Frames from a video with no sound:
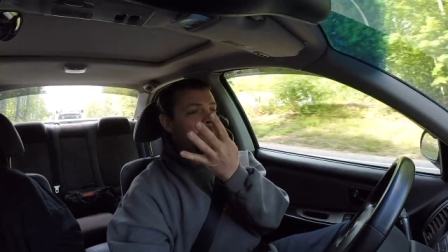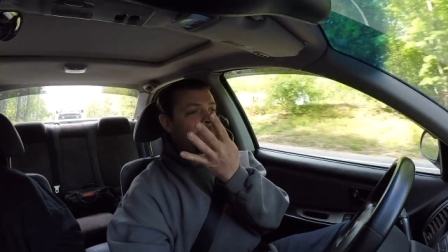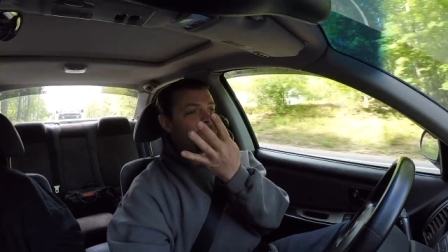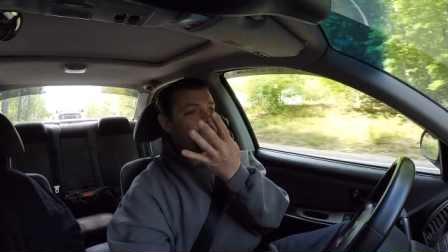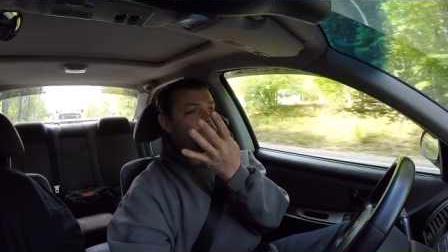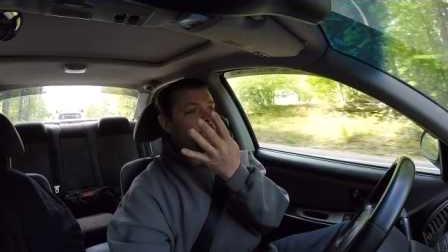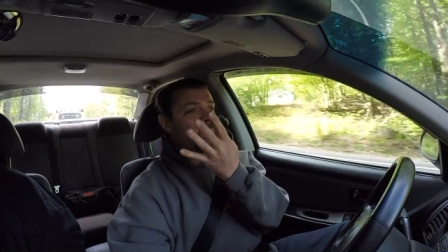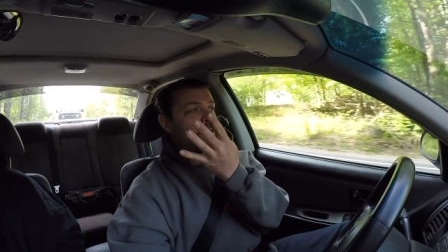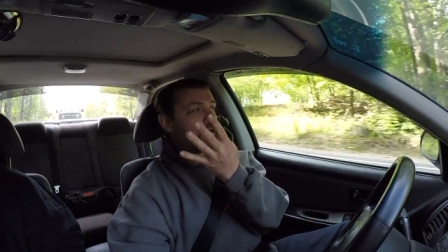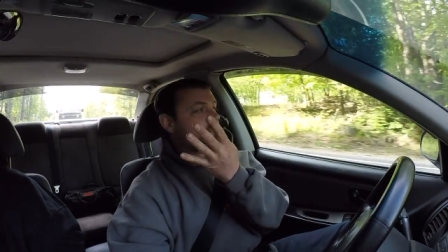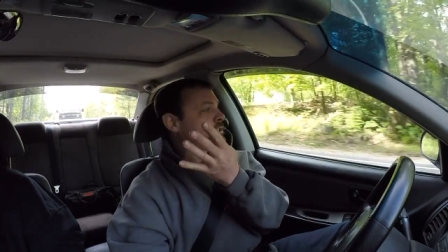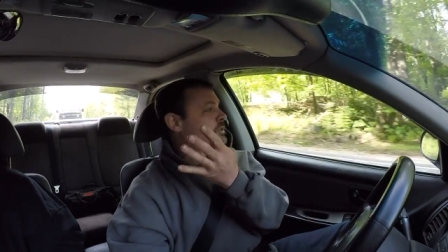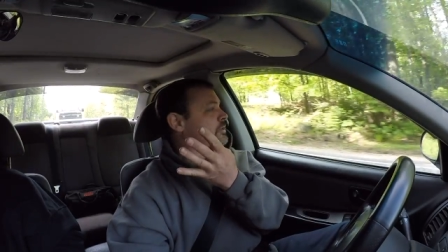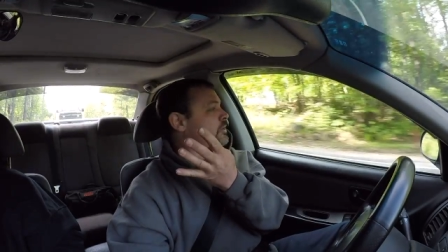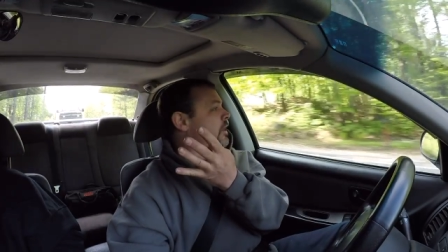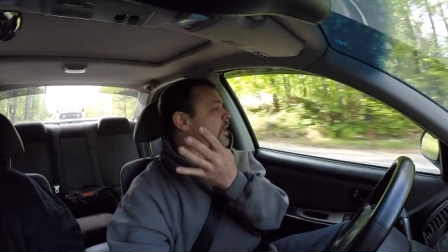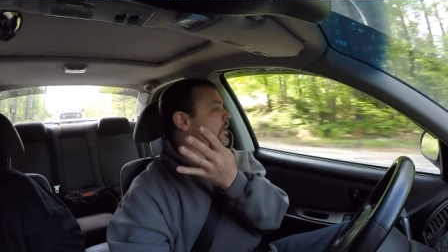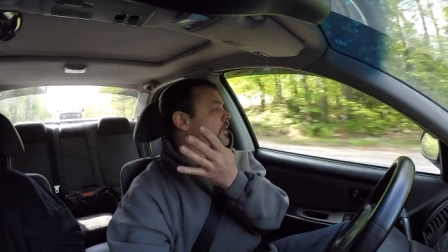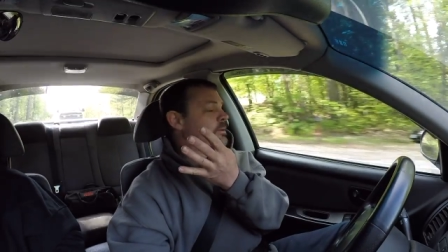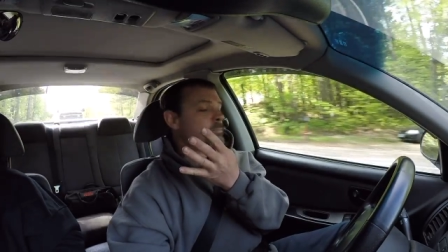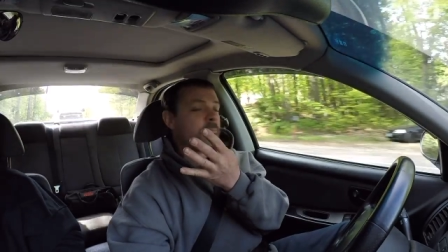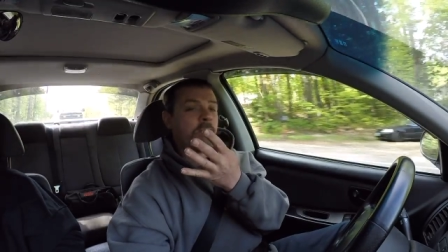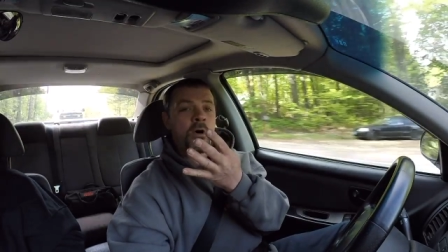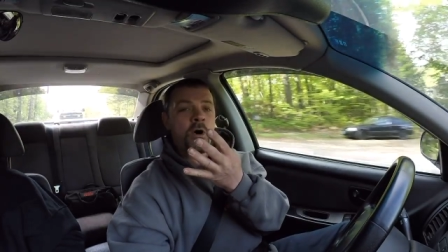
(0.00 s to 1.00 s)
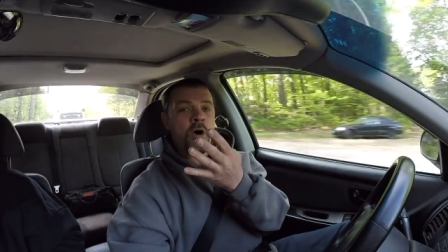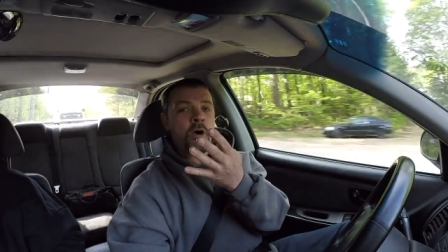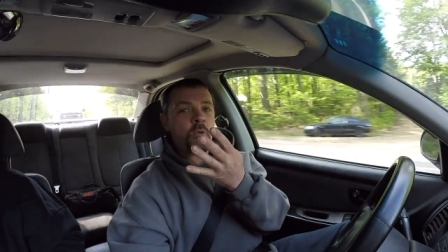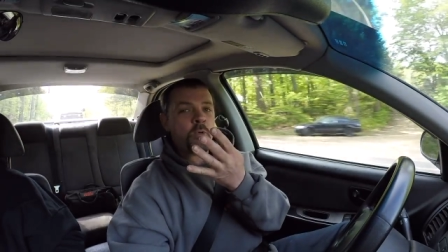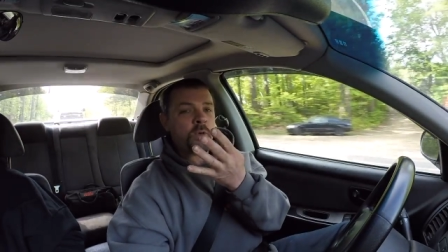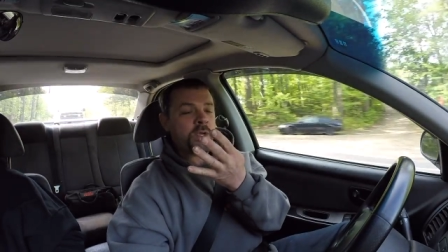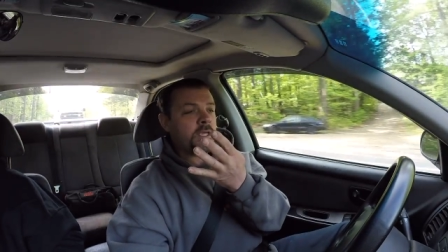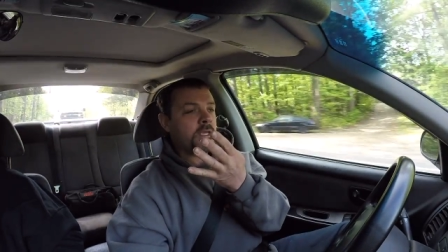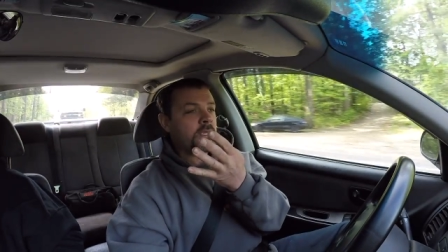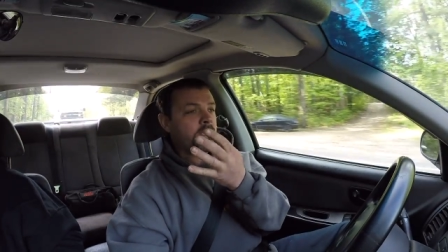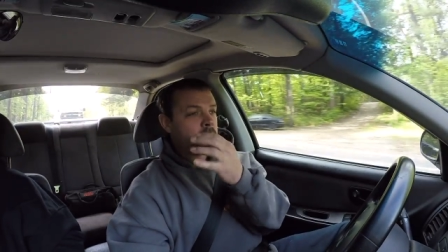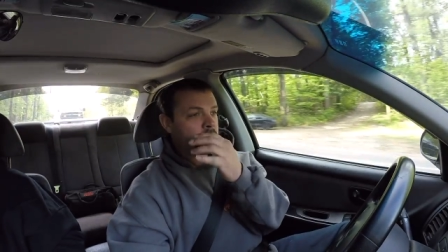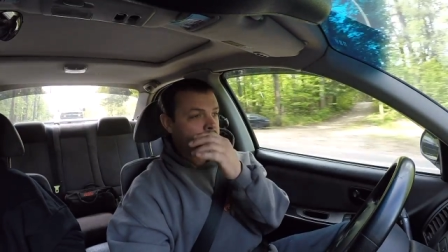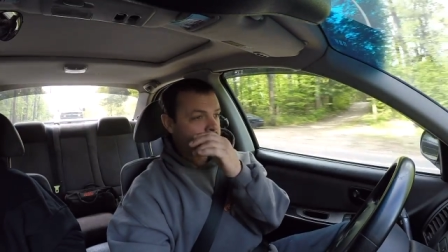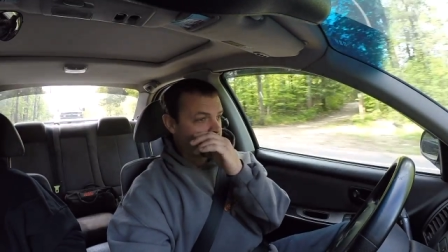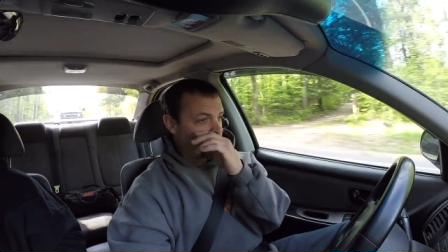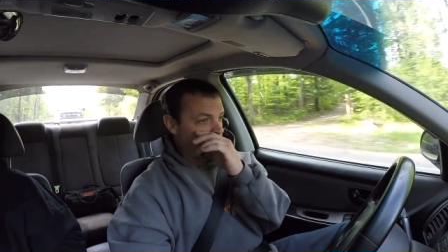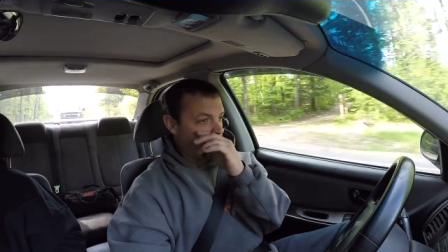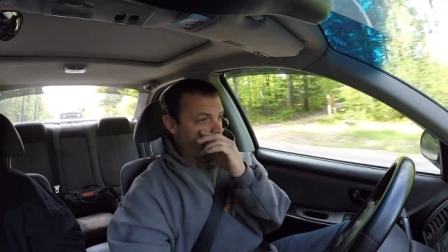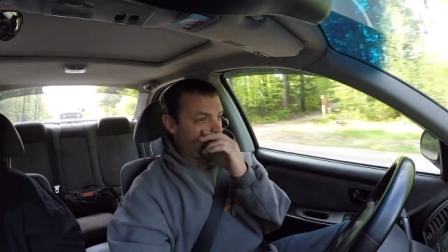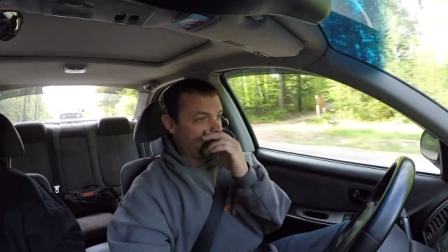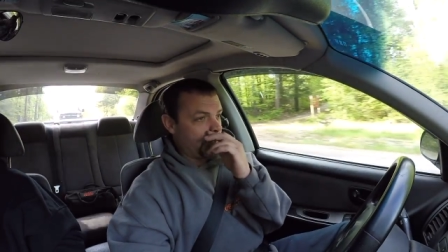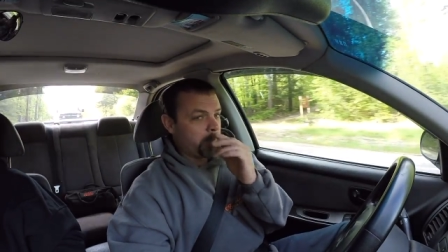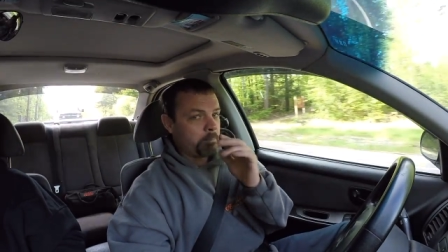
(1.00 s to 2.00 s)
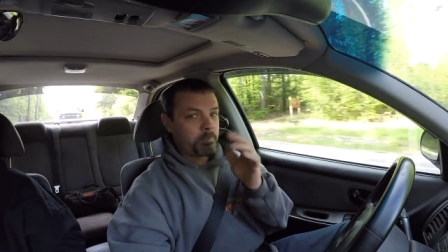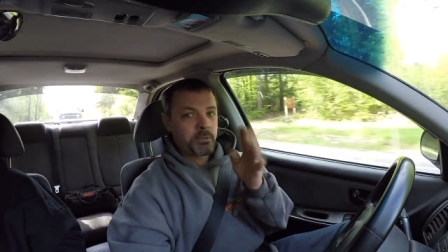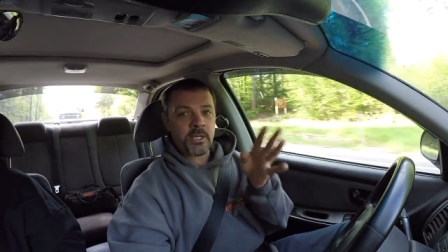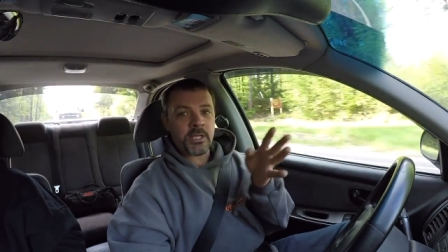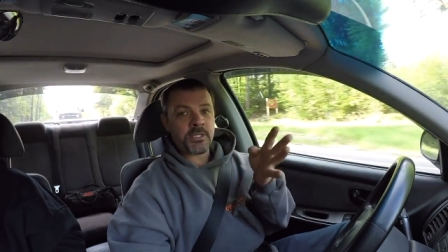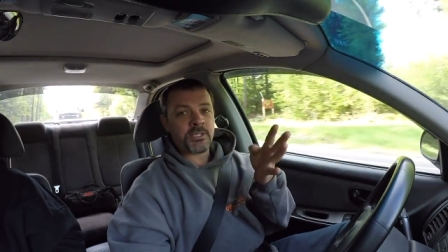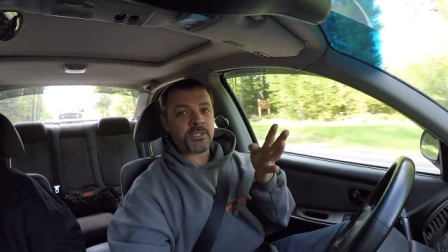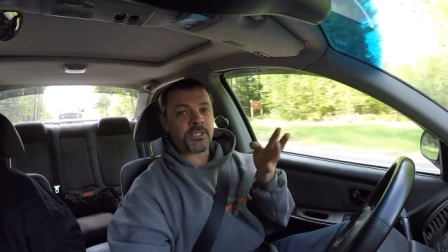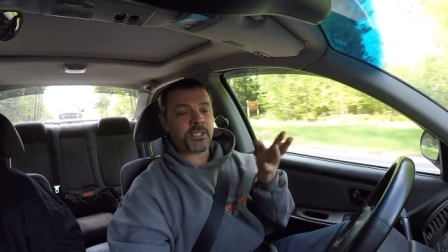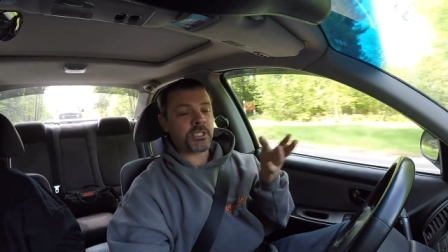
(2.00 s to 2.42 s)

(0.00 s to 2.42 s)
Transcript: 4 soccer ball wheels plus